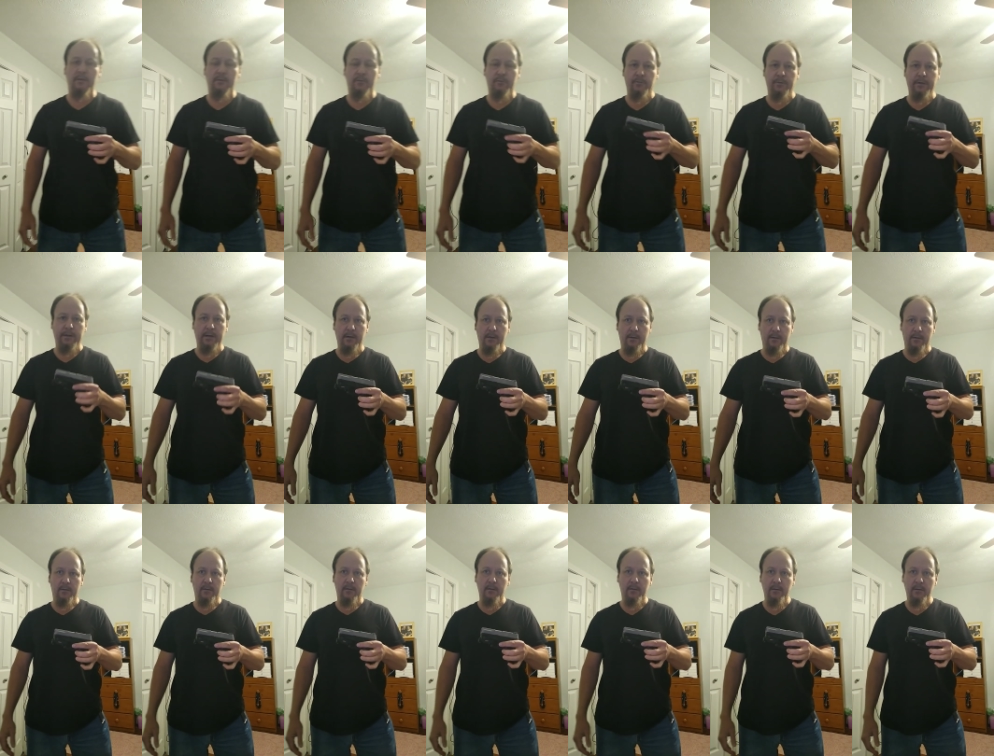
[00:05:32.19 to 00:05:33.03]

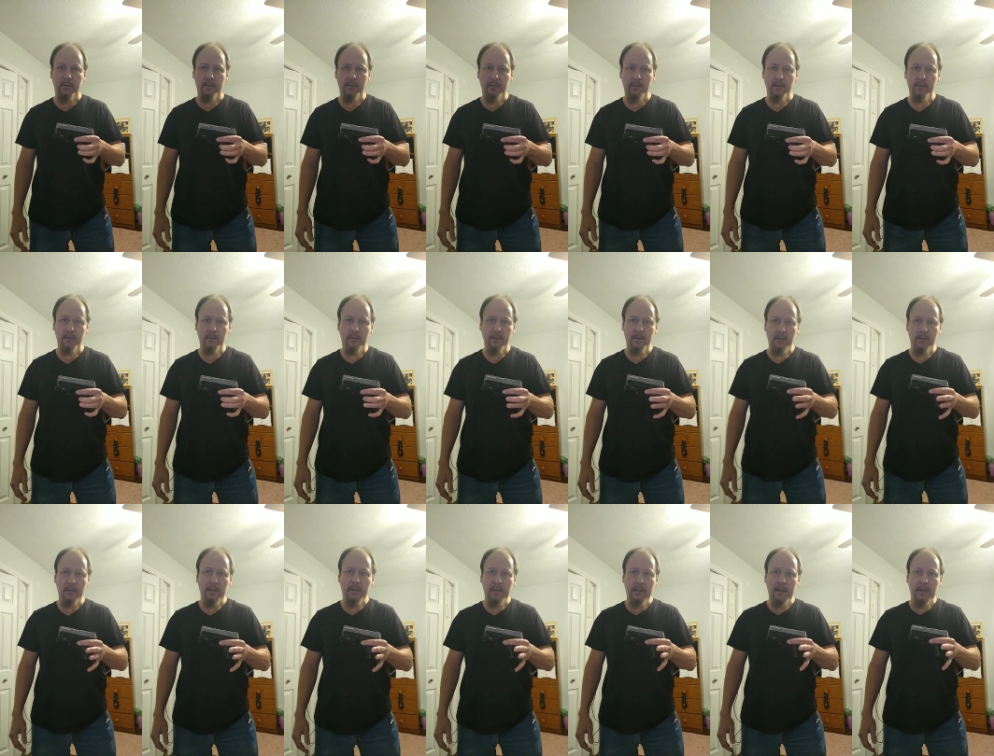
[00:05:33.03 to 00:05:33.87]
trigger
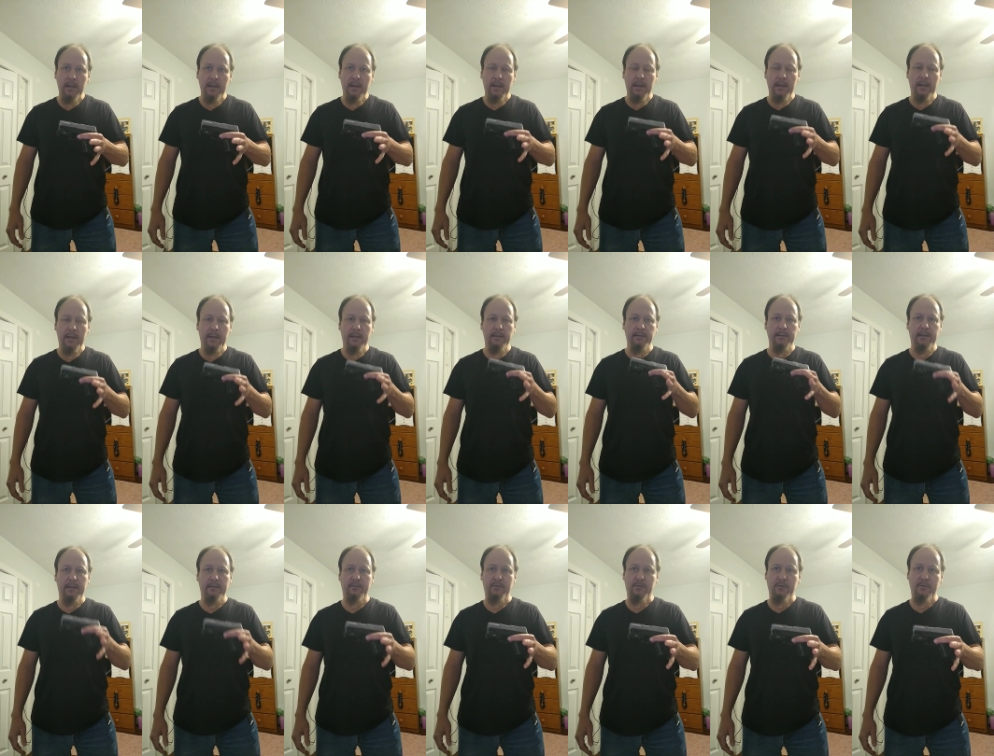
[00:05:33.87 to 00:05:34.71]

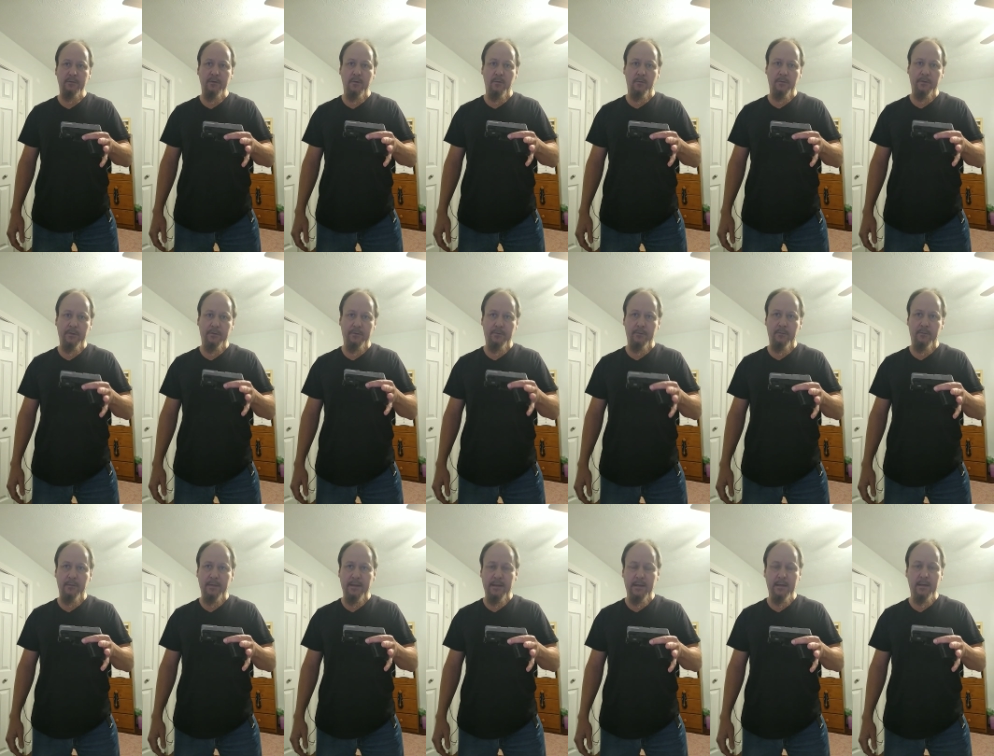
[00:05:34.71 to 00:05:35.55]
unless you know you're
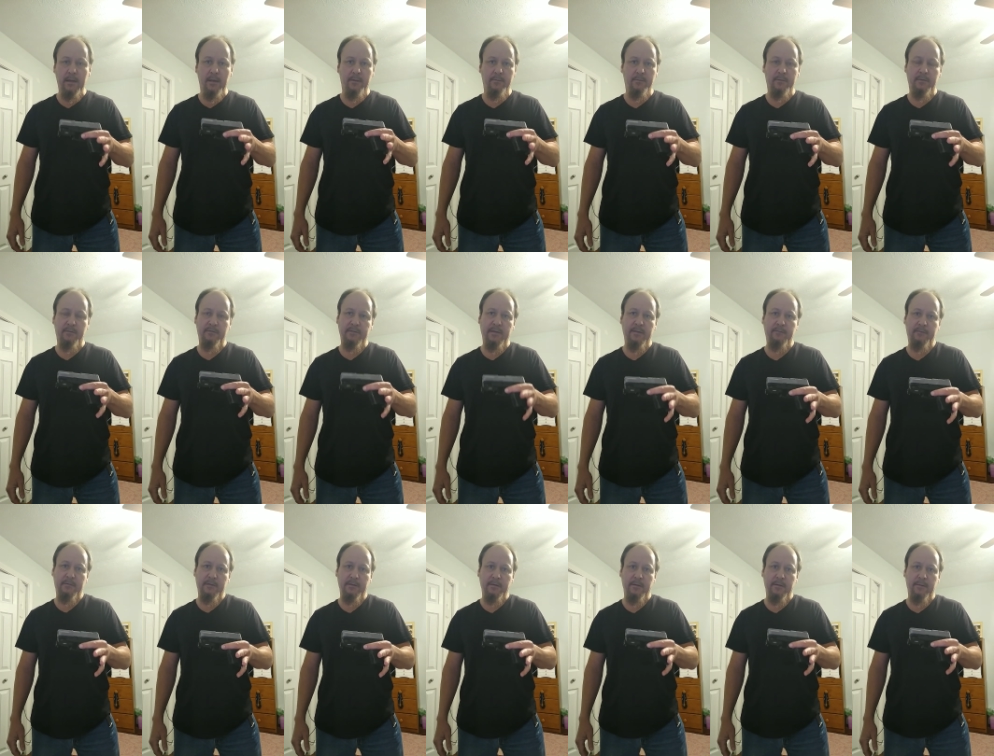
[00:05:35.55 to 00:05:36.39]
doing it under a safe
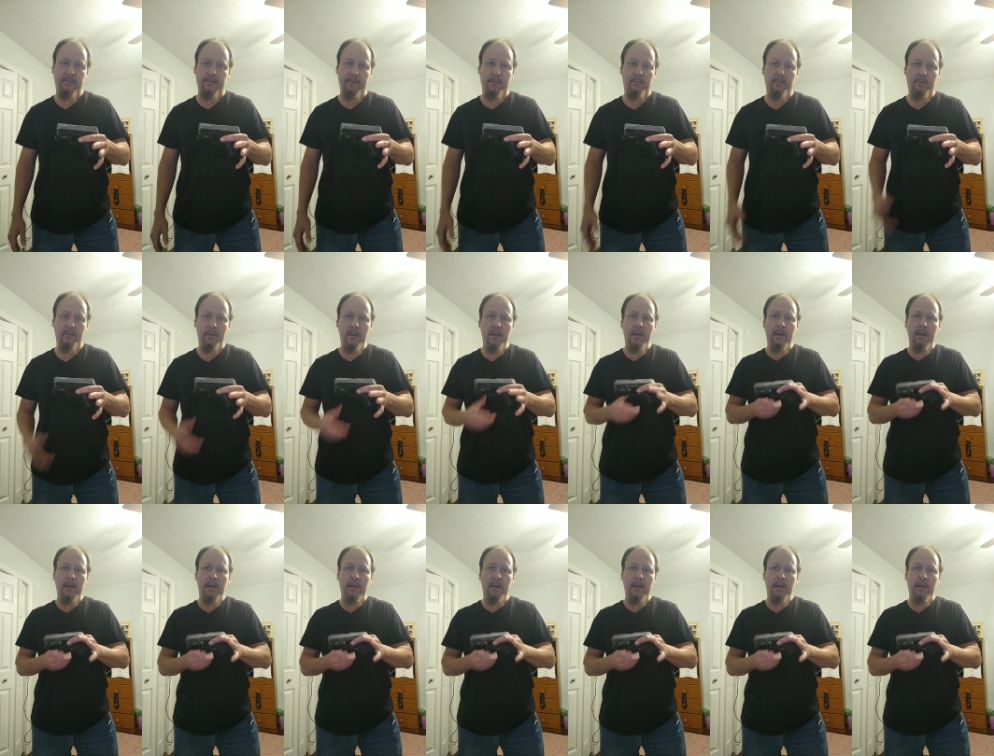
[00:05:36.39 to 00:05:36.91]
scenario.